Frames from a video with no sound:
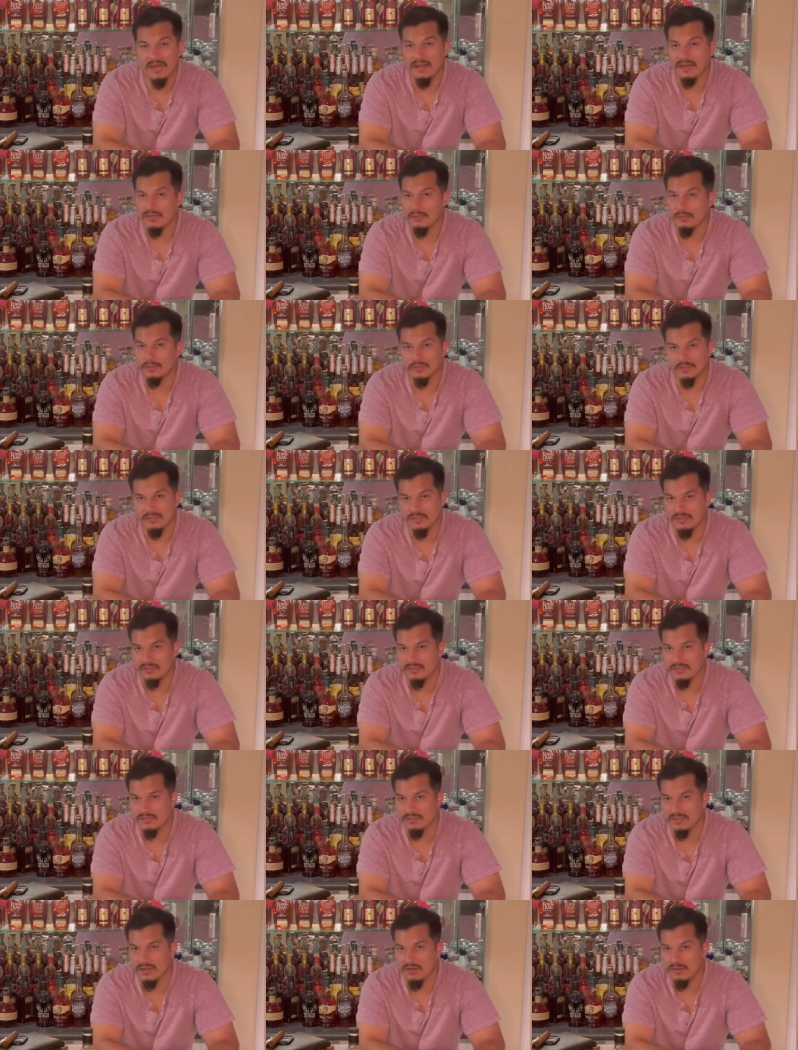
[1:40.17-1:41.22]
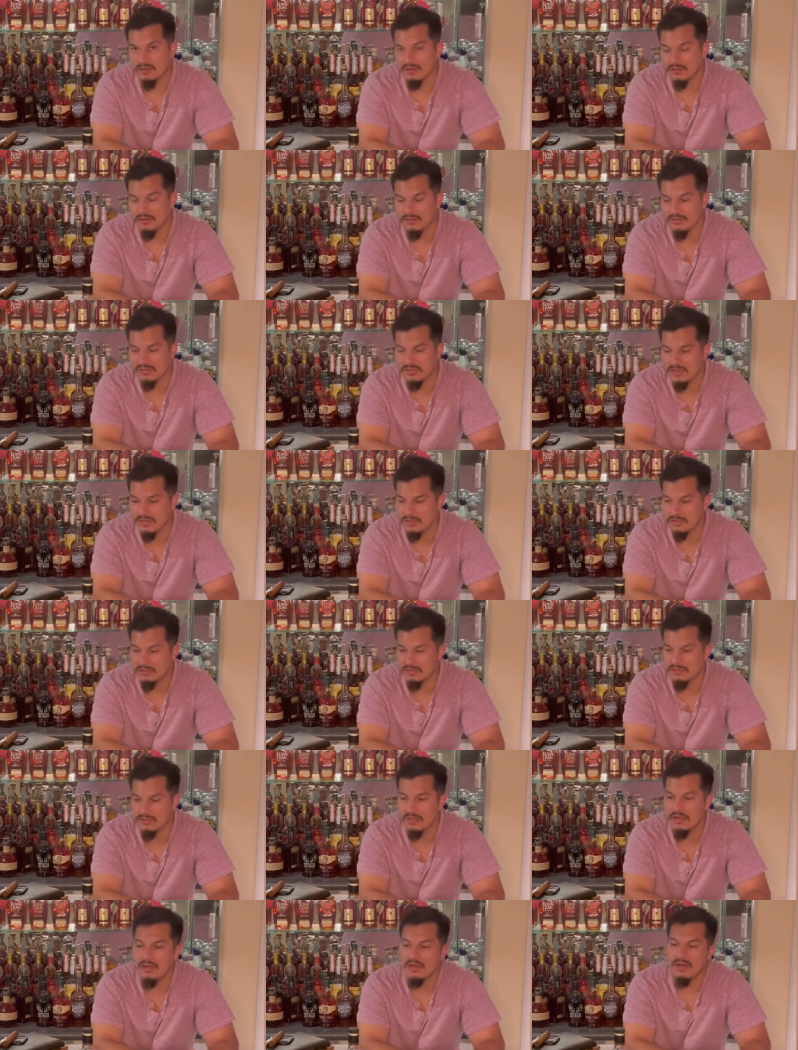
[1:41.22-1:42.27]
any releases out here
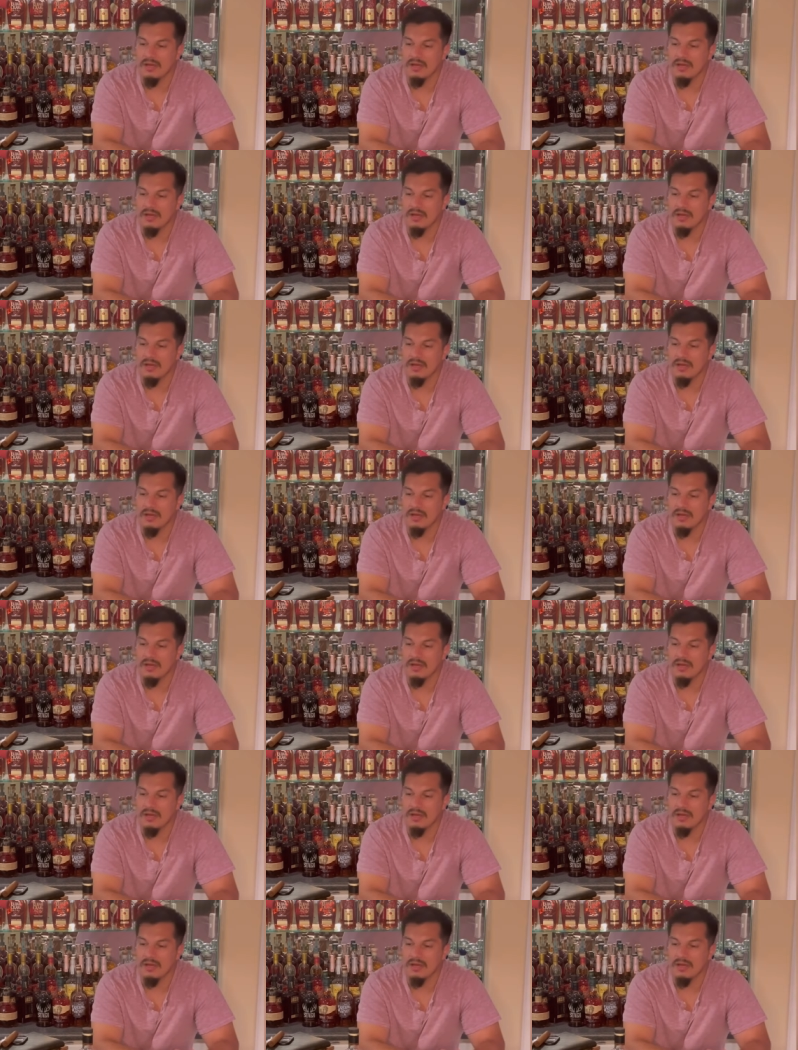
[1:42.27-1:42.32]
since.